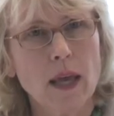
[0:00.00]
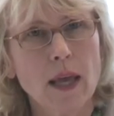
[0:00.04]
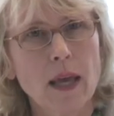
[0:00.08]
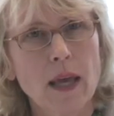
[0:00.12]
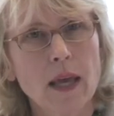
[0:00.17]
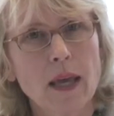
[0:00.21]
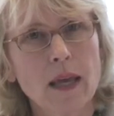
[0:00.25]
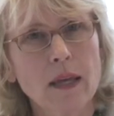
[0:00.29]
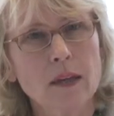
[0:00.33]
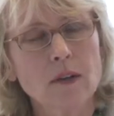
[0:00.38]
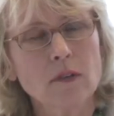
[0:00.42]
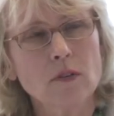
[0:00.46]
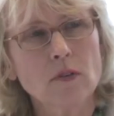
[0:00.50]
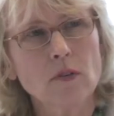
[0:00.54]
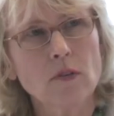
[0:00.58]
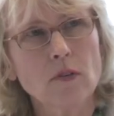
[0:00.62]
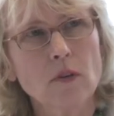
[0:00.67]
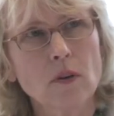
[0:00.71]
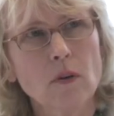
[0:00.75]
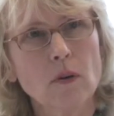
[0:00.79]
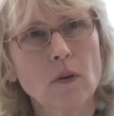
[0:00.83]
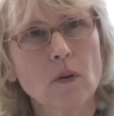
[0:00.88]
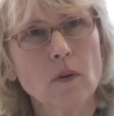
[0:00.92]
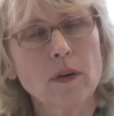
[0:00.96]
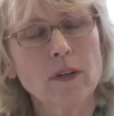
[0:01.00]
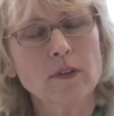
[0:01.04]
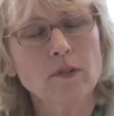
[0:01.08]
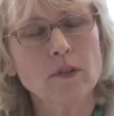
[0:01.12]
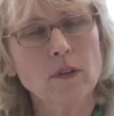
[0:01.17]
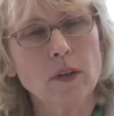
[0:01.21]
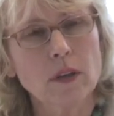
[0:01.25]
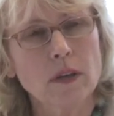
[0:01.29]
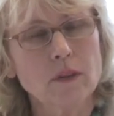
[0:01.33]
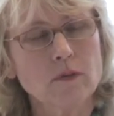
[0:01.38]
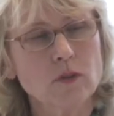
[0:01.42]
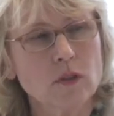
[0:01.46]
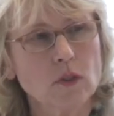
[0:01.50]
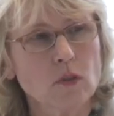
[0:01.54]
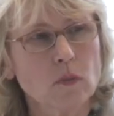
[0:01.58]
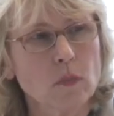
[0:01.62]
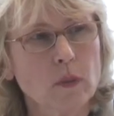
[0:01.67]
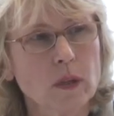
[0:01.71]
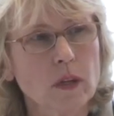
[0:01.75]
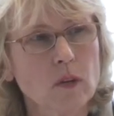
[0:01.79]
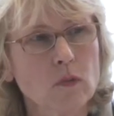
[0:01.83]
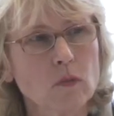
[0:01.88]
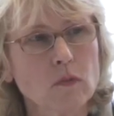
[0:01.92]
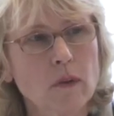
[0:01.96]
And so instead of just
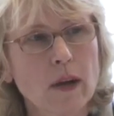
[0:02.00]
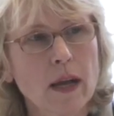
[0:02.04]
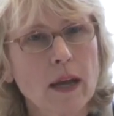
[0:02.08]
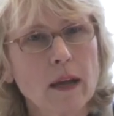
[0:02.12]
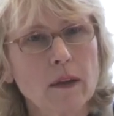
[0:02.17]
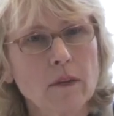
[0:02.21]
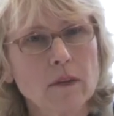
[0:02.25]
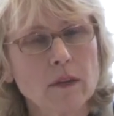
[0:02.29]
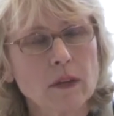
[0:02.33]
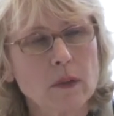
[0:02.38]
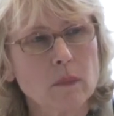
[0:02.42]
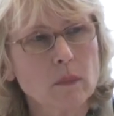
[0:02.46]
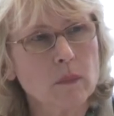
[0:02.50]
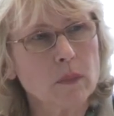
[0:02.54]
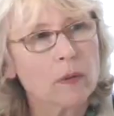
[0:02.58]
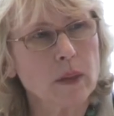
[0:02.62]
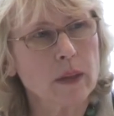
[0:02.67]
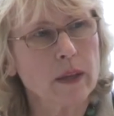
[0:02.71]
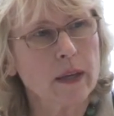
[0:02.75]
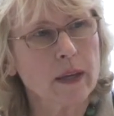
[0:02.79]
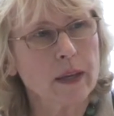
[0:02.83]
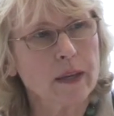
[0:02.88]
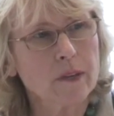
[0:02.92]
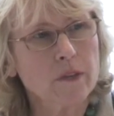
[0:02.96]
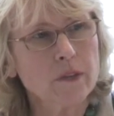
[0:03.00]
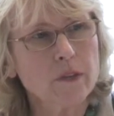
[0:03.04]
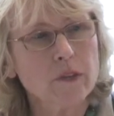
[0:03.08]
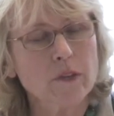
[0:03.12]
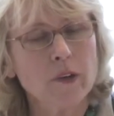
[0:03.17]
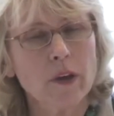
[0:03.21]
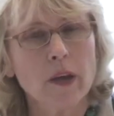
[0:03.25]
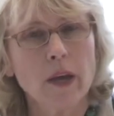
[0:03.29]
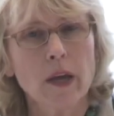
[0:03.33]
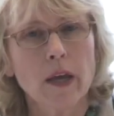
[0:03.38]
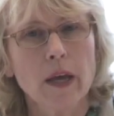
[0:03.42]
being round implants,